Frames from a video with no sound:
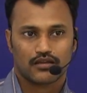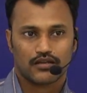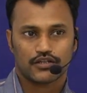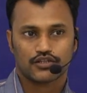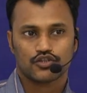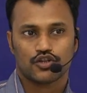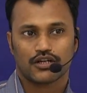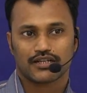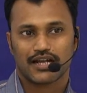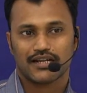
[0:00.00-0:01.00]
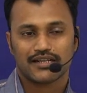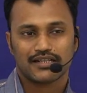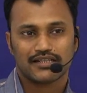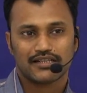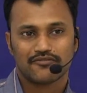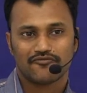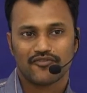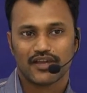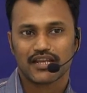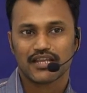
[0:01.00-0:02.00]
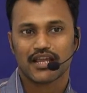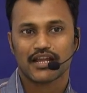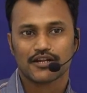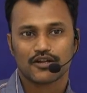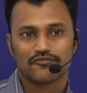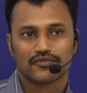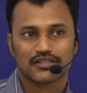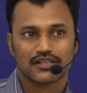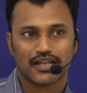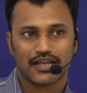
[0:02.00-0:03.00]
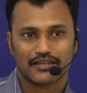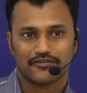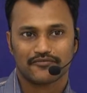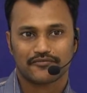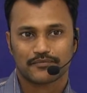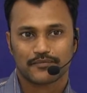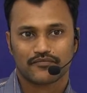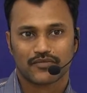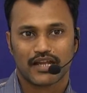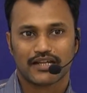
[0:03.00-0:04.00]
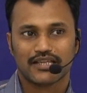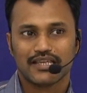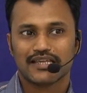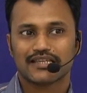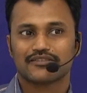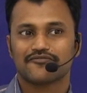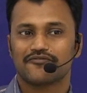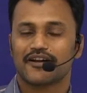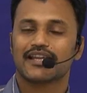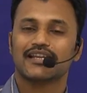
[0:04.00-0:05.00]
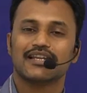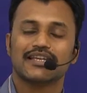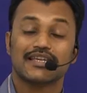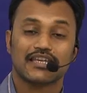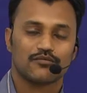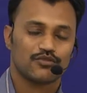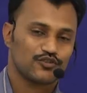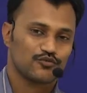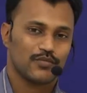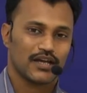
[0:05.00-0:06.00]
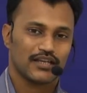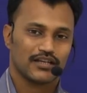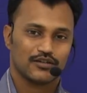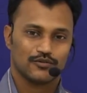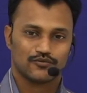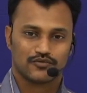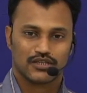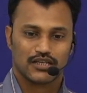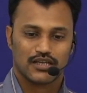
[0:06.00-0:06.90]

It is not until the very end of his life that he is finally able to buy a house.